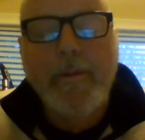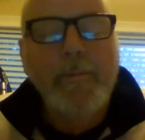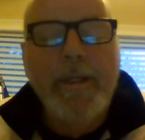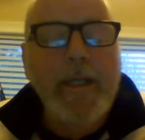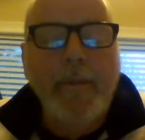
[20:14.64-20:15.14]

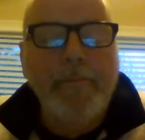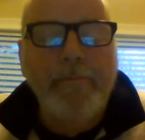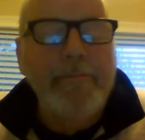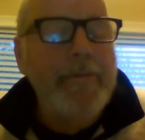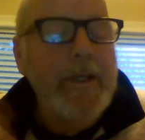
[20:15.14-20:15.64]
Been on
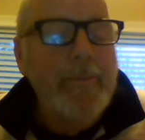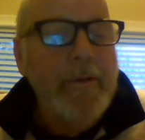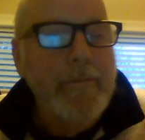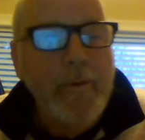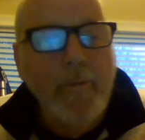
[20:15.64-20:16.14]

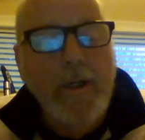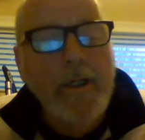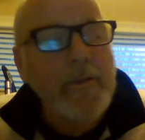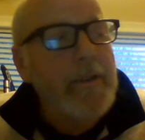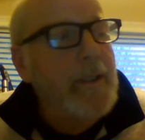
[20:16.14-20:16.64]
Facebook for a
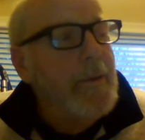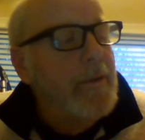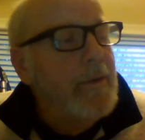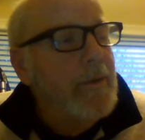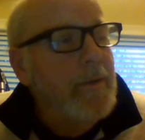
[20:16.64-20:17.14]
while. It's time
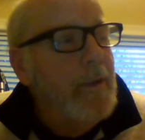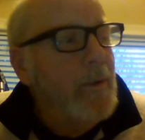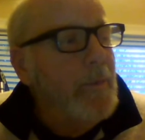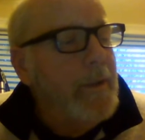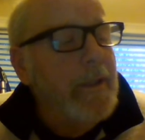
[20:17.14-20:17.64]
to, you
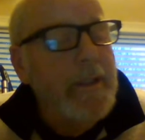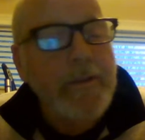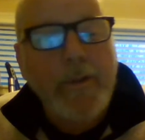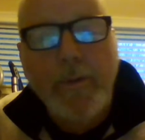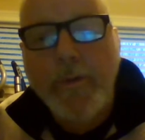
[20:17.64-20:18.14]
know, we think
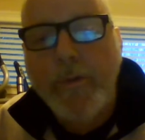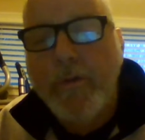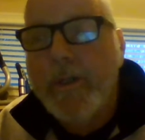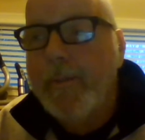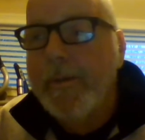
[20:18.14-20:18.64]
it's a cruise
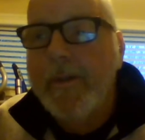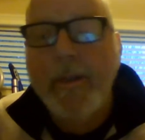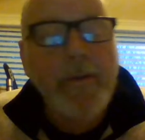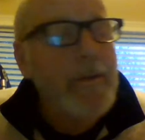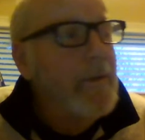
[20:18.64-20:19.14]
ship. It's
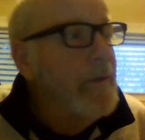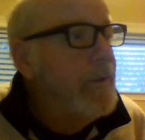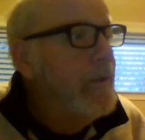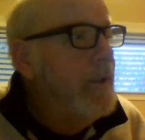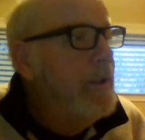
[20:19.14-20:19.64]
time to turn
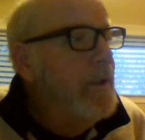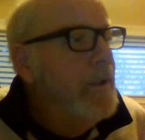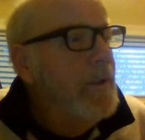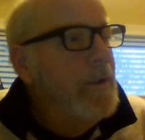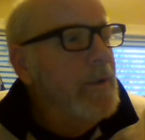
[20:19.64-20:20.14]
this,
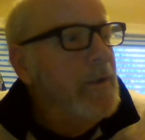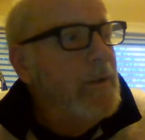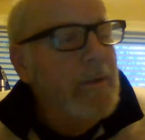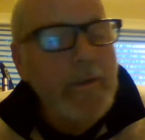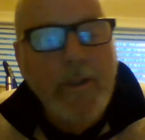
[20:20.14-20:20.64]

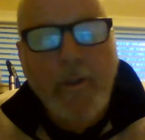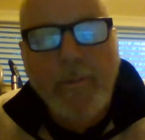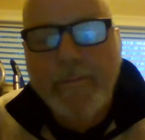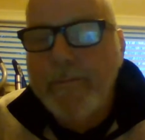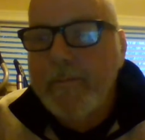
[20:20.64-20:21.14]
you know,
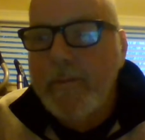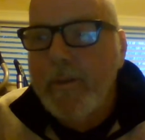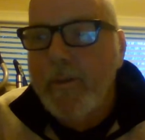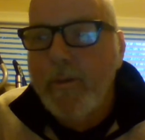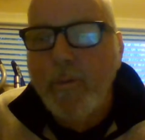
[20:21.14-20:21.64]

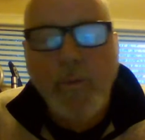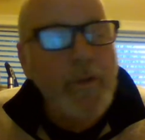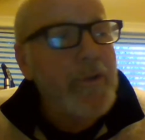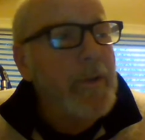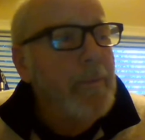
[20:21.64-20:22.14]

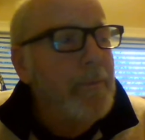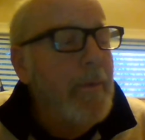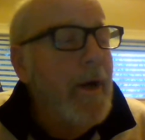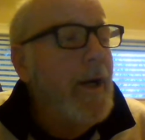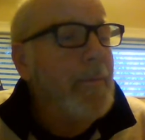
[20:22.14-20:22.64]
worship
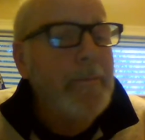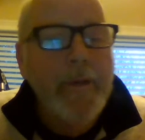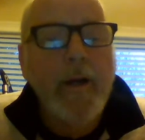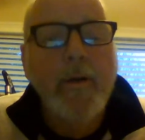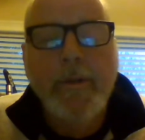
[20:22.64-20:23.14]
mob
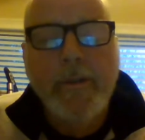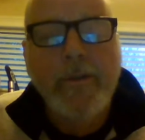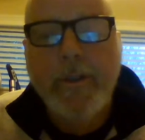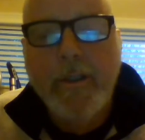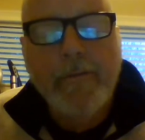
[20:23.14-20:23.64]
garbage
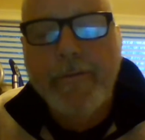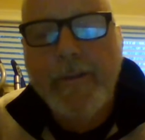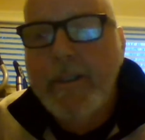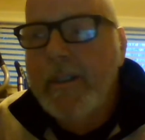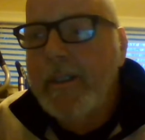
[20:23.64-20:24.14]
stuff
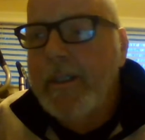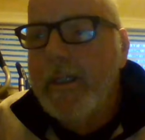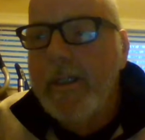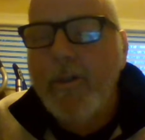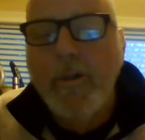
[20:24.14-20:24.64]

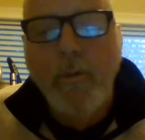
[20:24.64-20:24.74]
into a